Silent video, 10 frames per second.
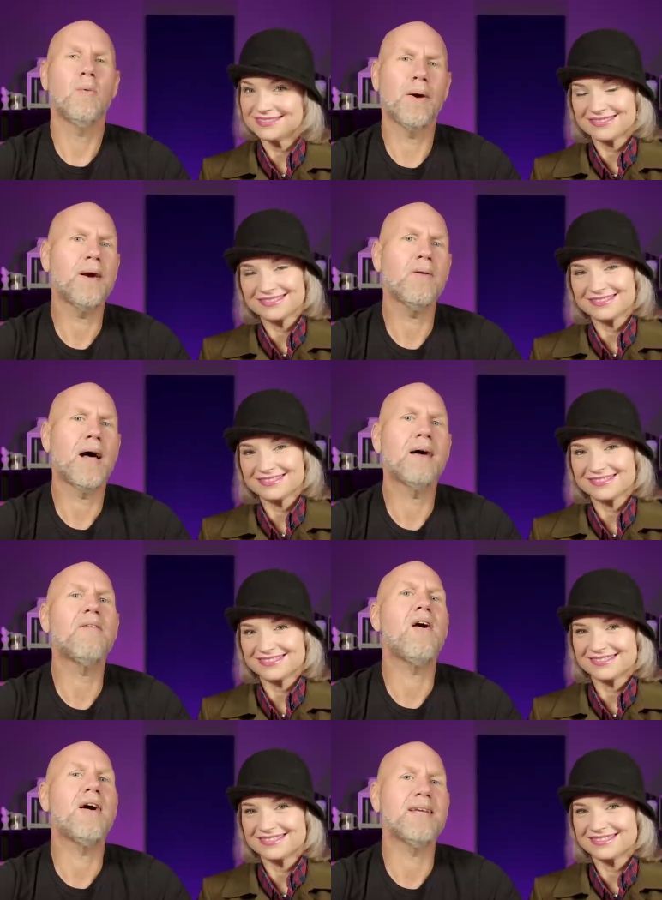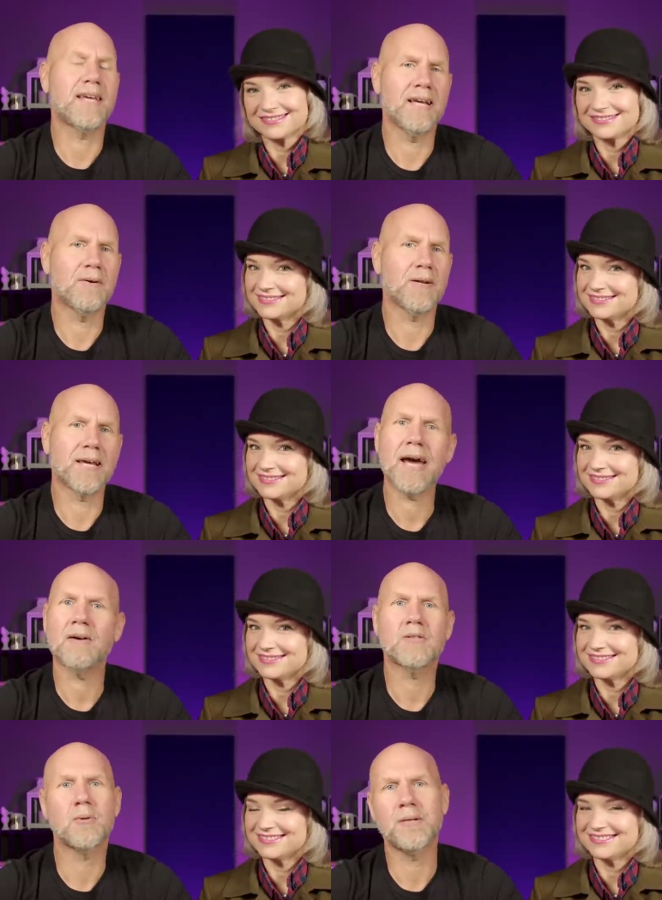Speaker 1: we go live on Keto on the
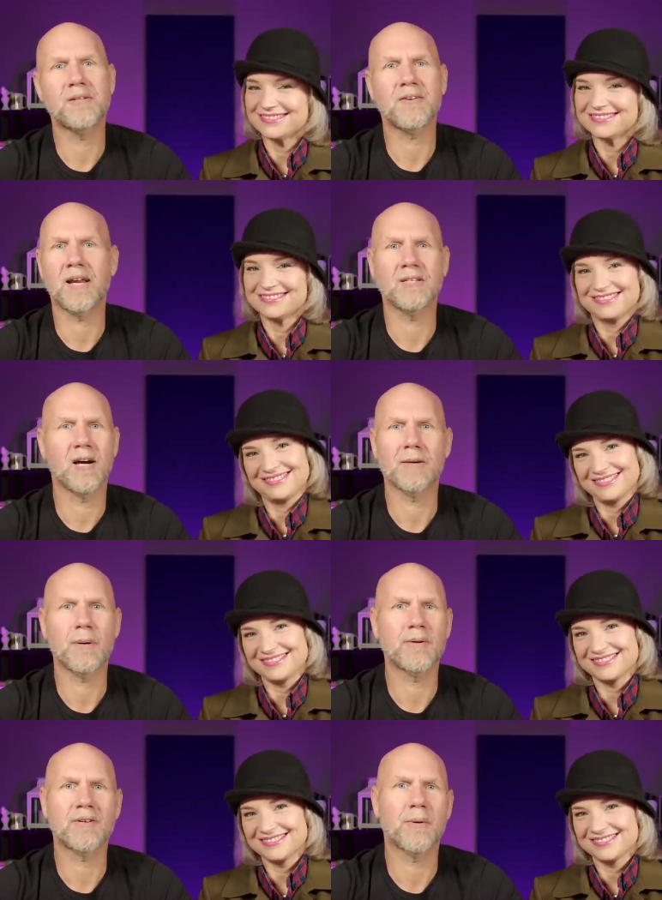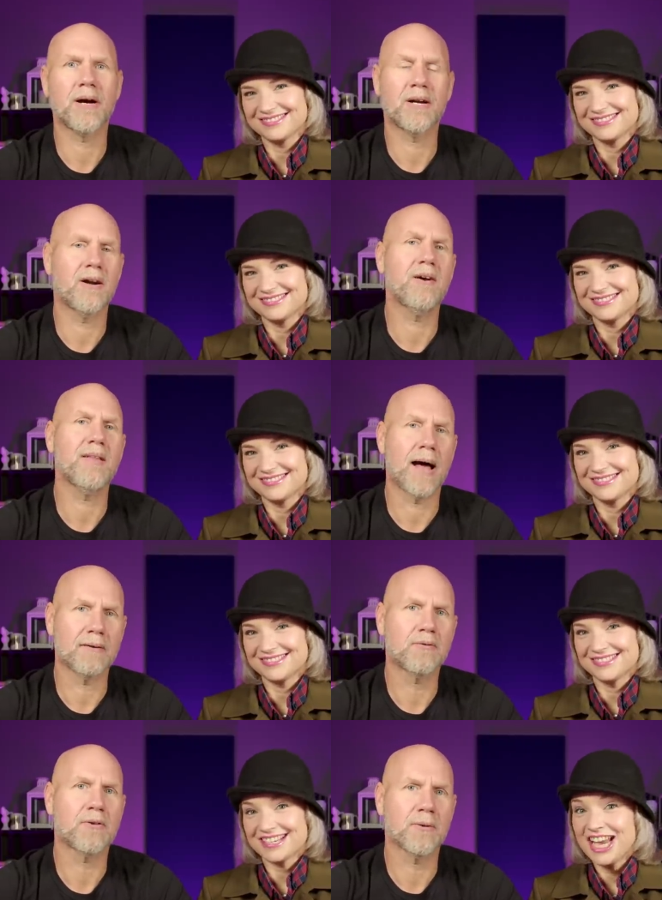Couch. We just kind of talk about what's going on in our
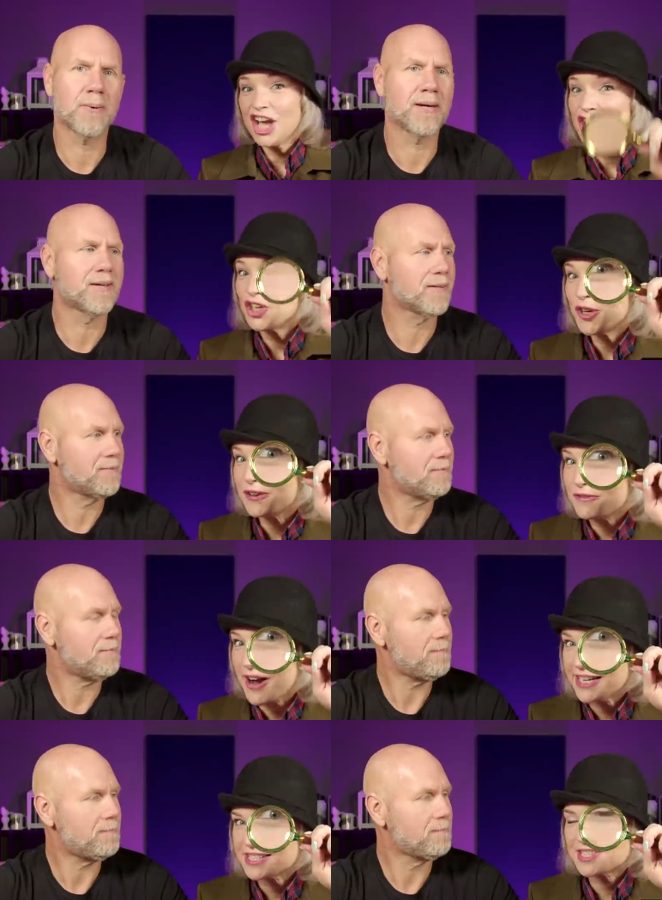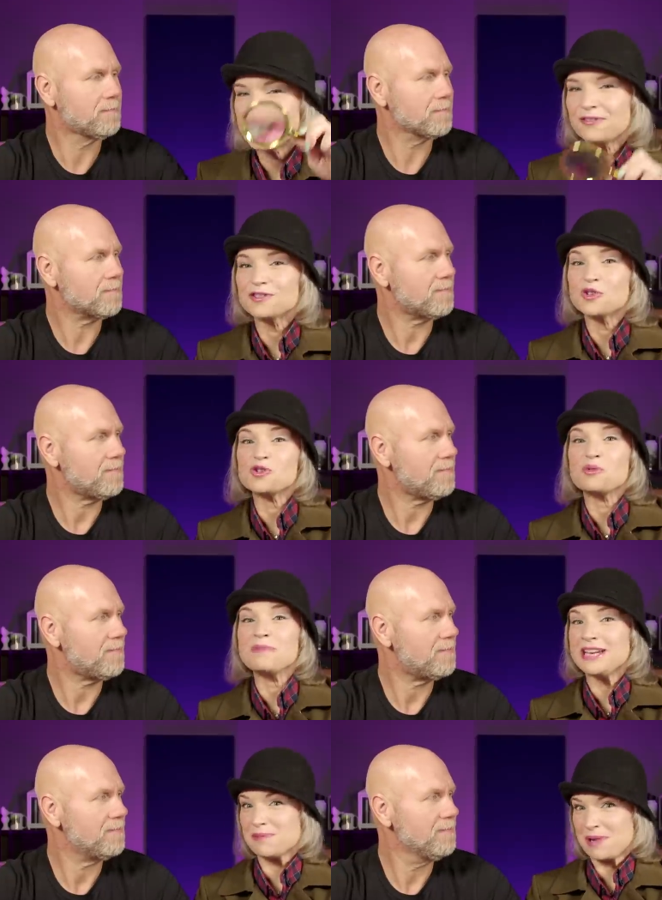lives for the week.
Speaker 2: You can find us in different social
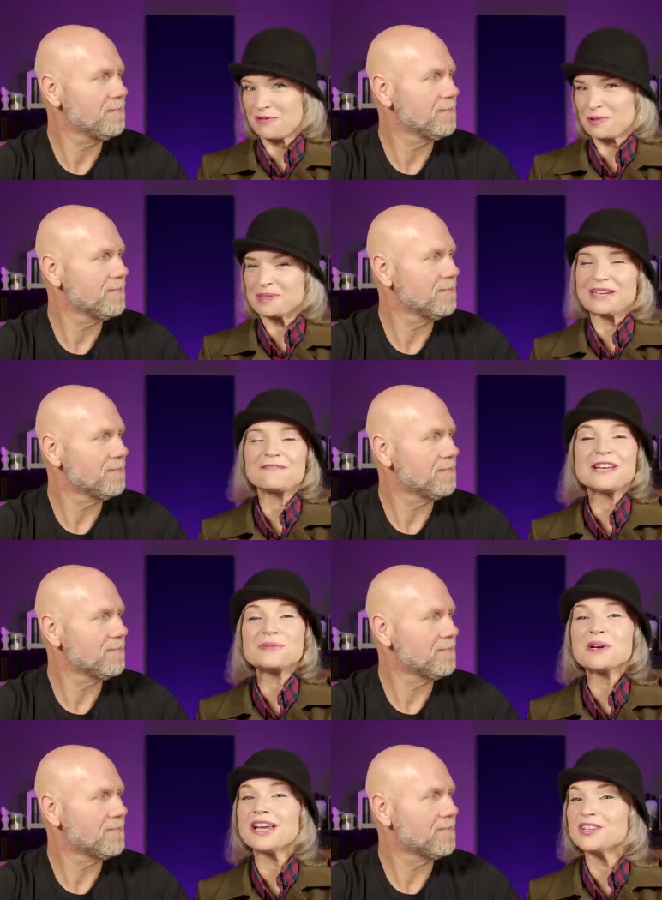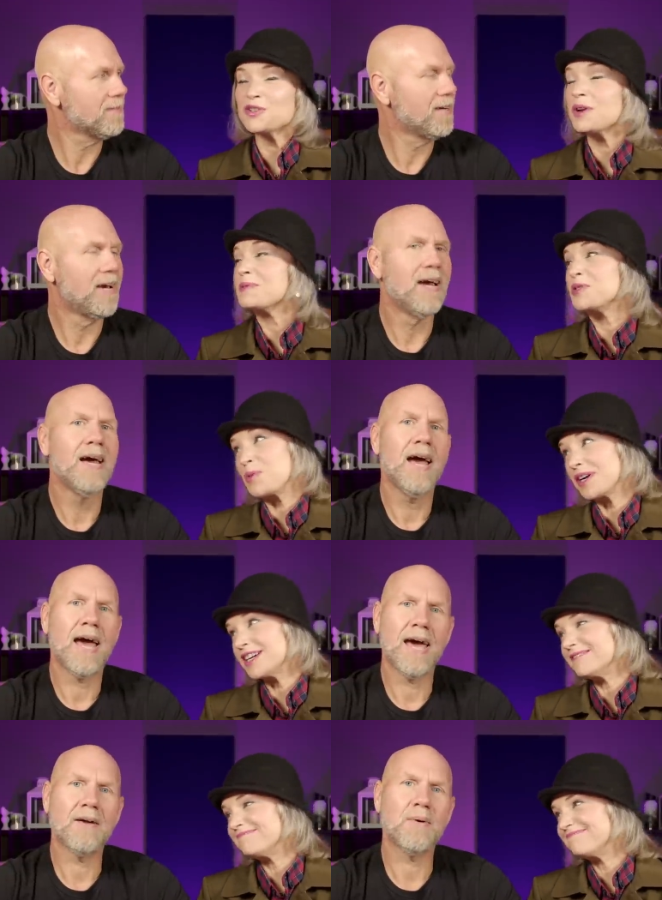media platforms like Facebook, Instagram, and Twitter.
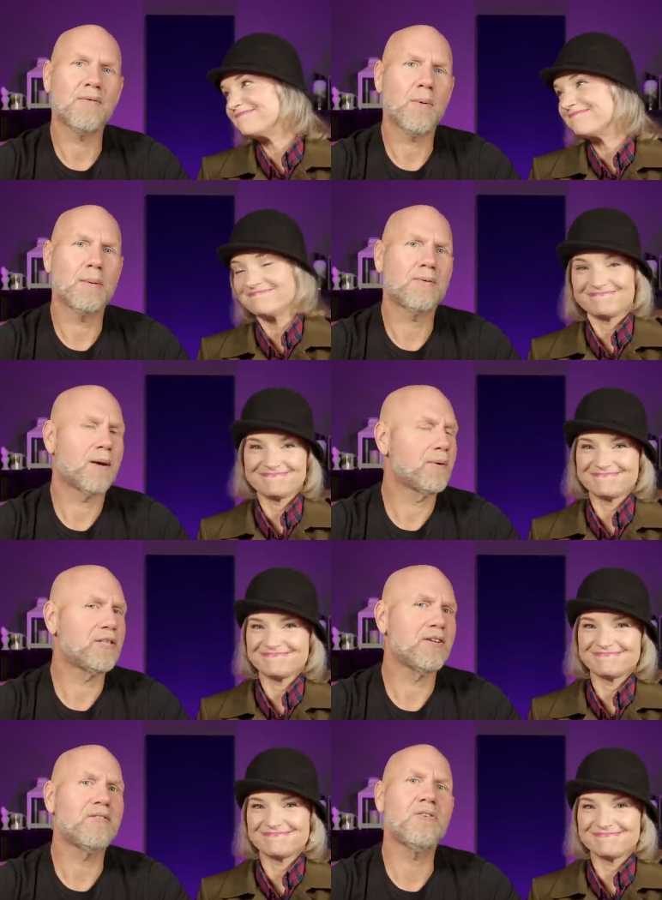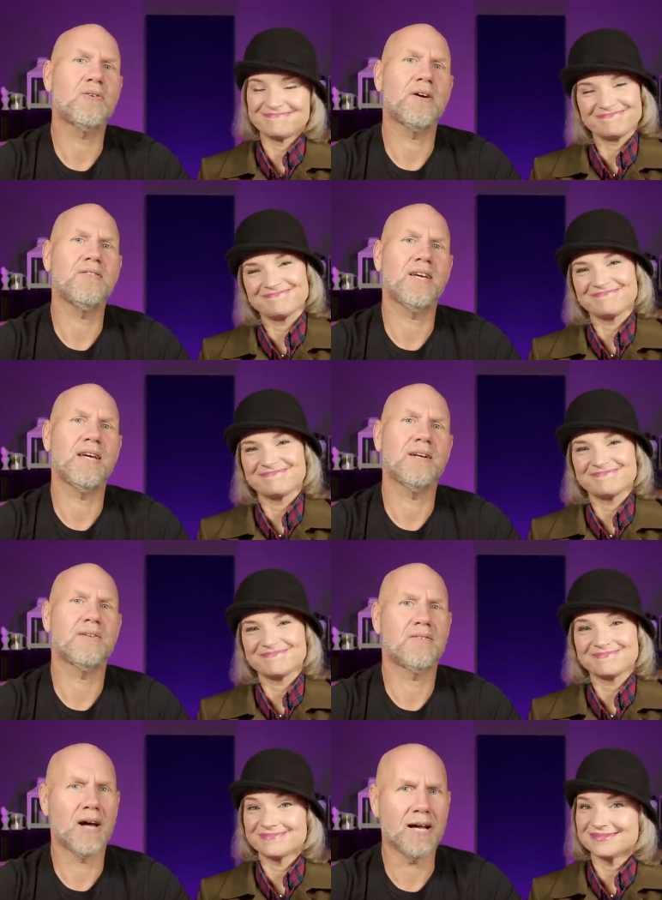
Speaker 1: And we have a website, which is two crazy
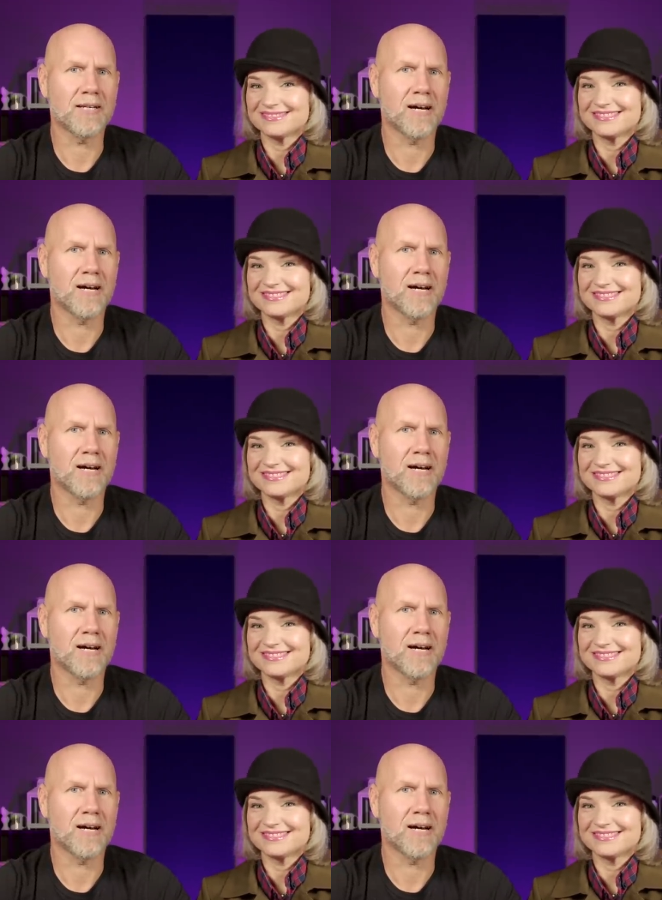ketos dot